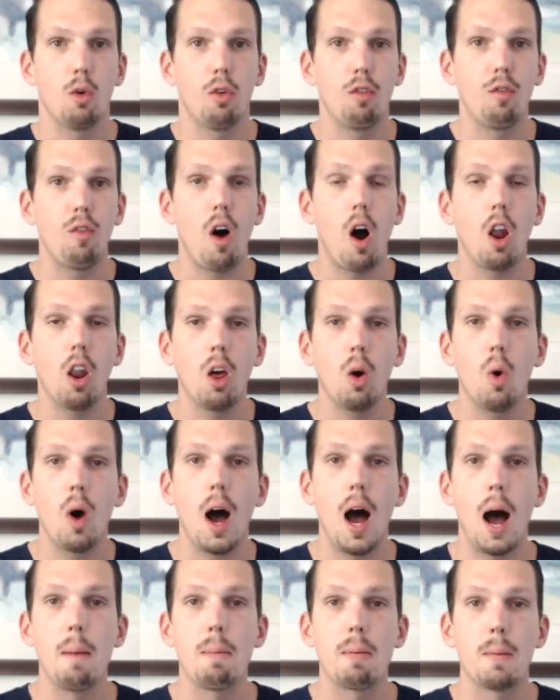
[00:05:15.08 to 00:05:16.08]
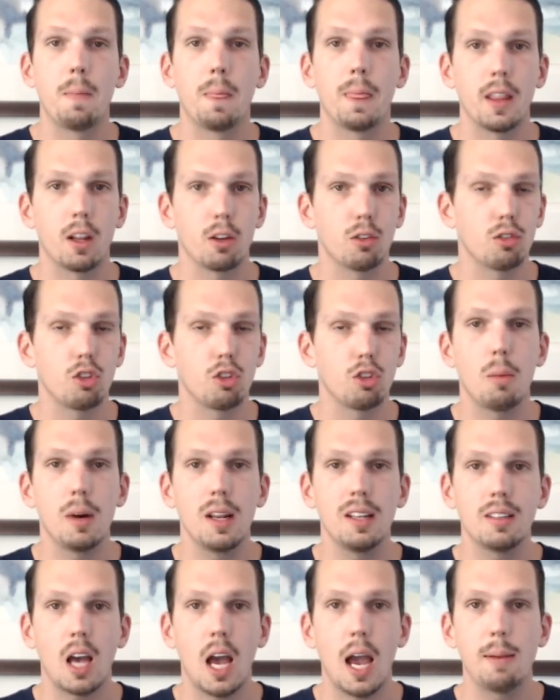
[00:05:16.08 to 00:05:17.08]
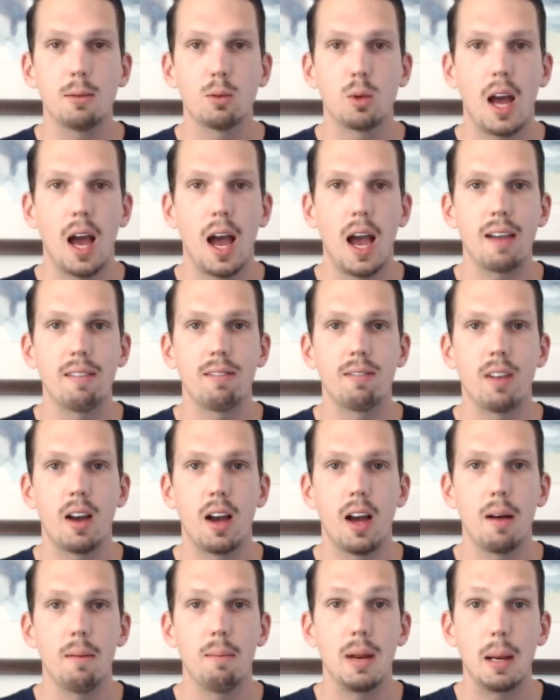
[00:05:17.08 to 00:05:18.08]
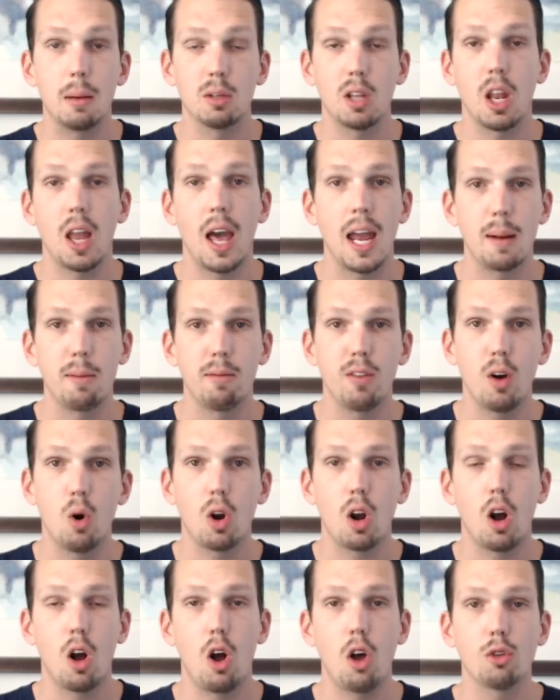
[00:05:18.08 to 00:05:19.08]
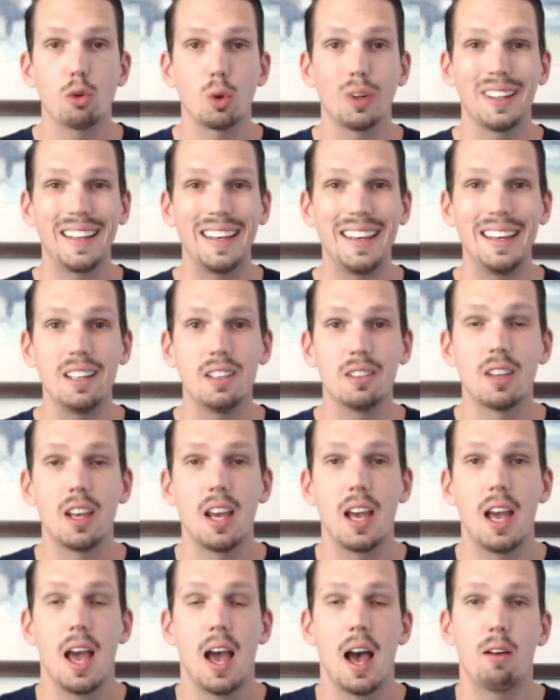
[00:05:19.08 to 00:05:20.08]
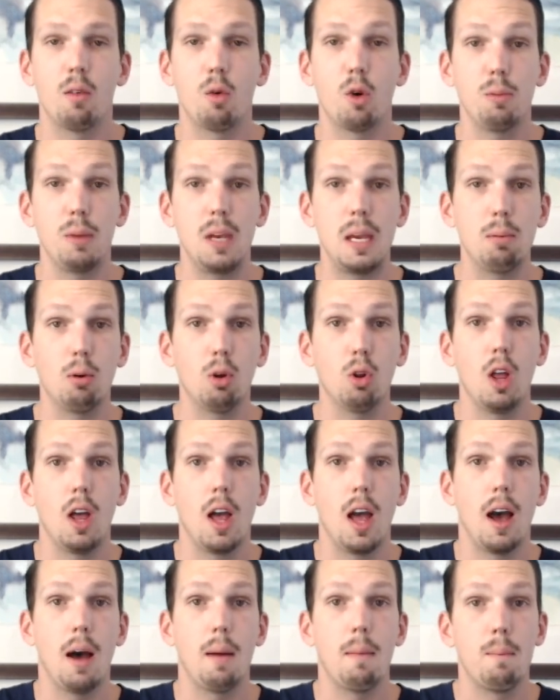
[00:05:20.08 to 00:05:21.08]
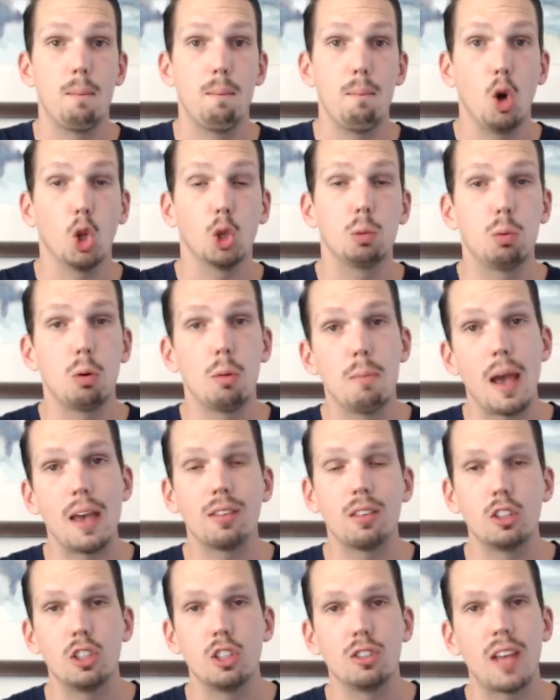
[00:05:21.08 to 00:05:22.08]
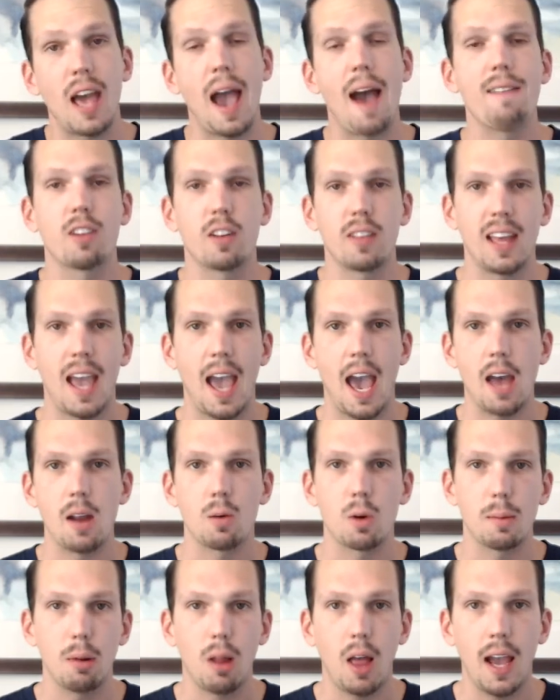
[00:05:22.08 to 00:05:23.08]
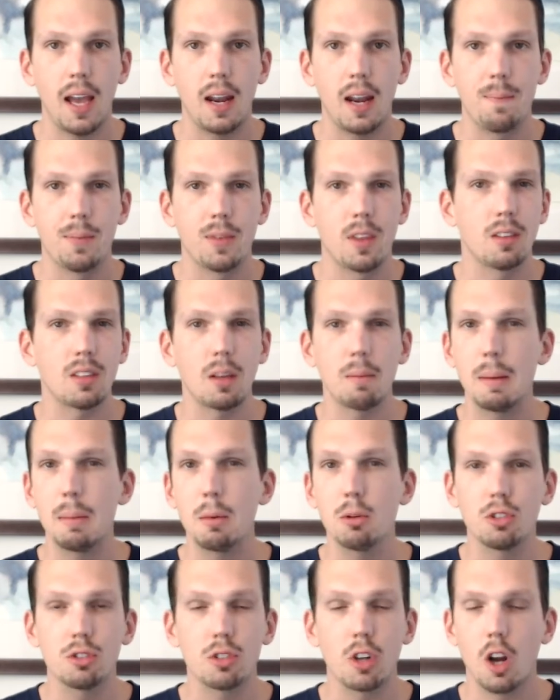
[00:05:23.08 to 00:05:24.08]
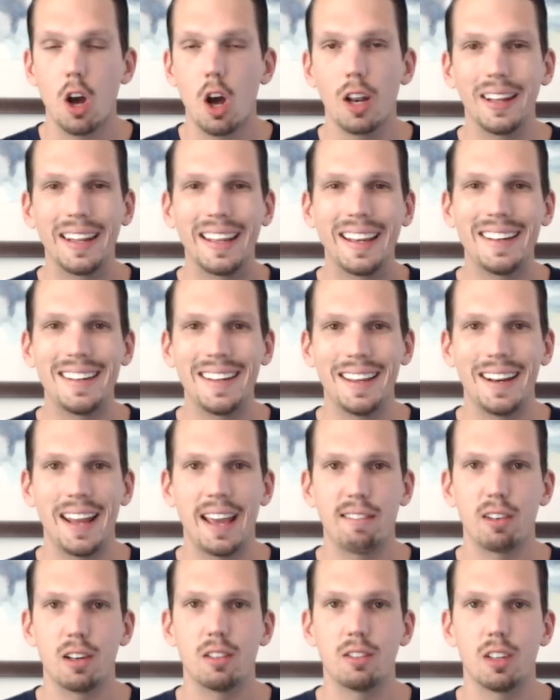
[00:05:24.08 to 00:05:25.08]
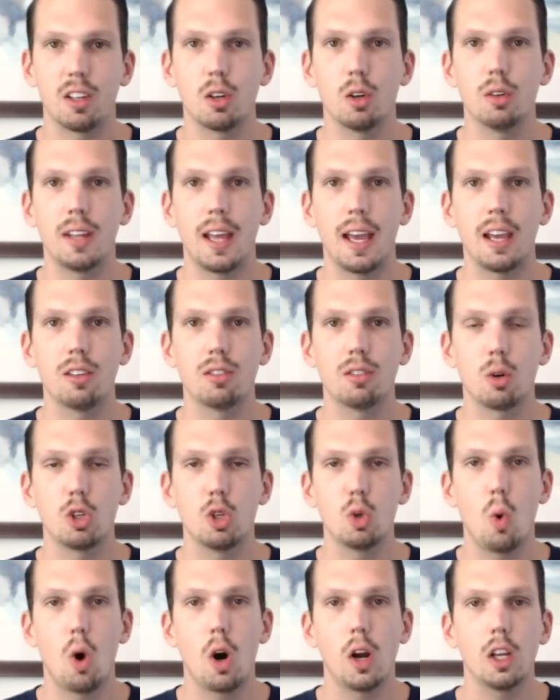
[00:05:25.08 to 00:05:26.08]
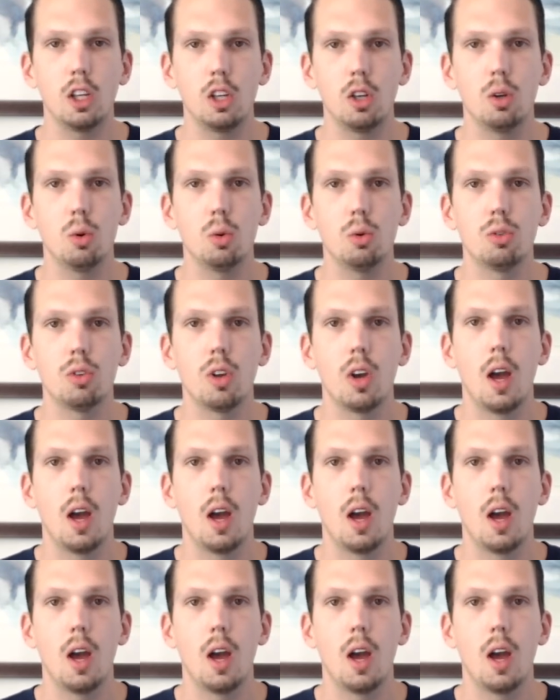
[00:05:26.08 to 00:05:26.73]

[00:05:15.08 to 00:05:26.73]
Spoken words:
follow up. There's so many times when I've been able to line up phone calls or leads with people, multiple messages after they hadn't replied. Some people just aren't on LinkedIn every single day, so you want to use